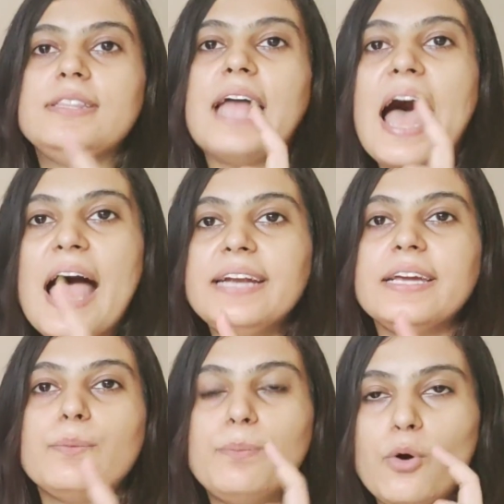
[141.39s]

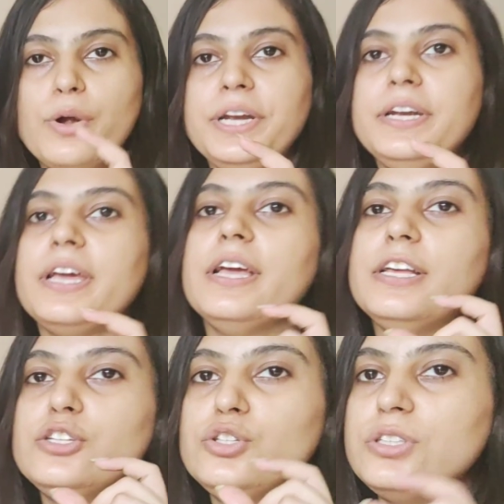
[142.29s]
that point
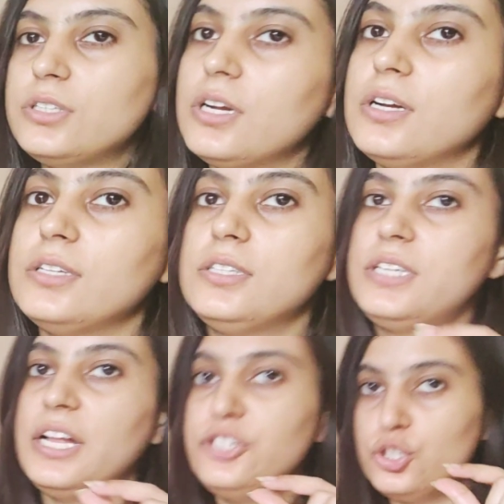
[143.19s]
is the
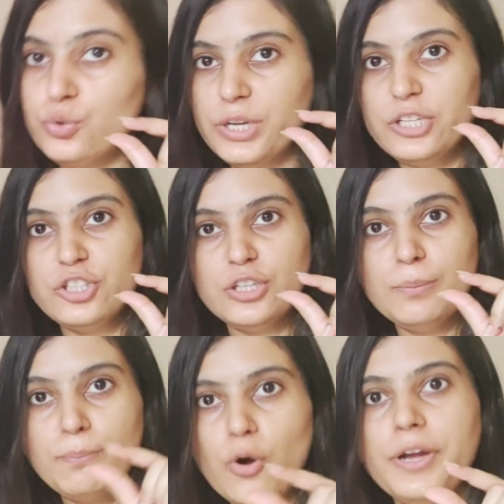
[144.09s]

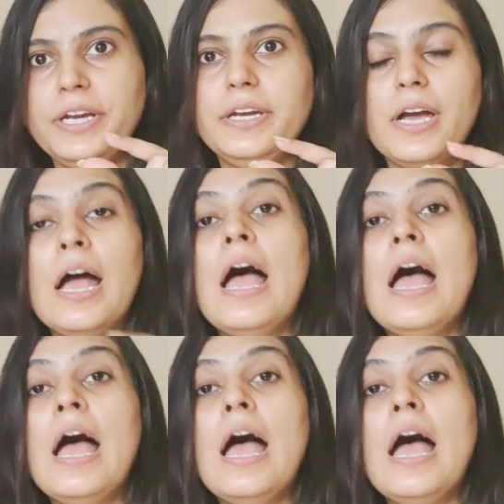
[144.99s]
saturation point,